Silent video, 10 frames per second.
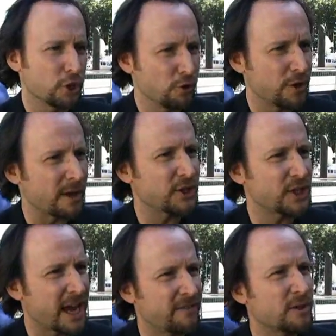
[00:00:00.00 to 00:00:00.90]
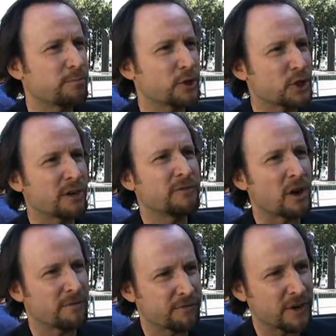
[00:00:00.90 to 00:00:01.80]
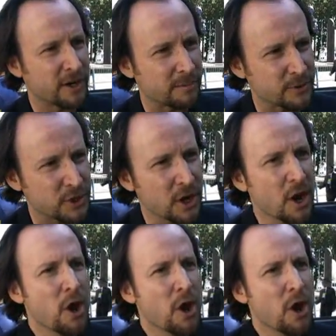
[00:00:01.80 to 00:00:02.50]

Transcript: II that saved and preserved our freedoms.